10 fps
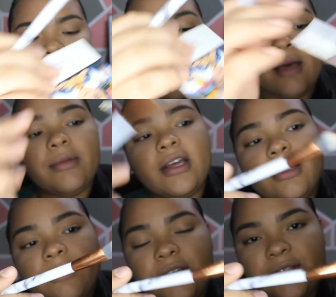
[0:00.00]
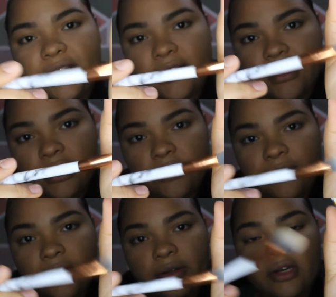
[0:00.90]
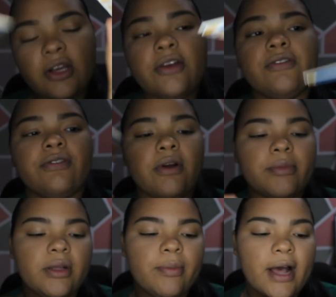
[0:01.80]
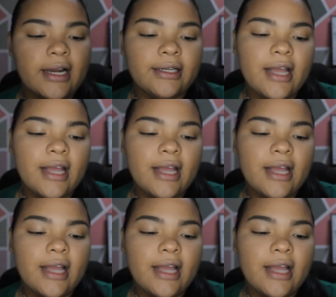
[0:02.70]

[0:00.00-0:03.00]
I'm gonna be using this one from the palette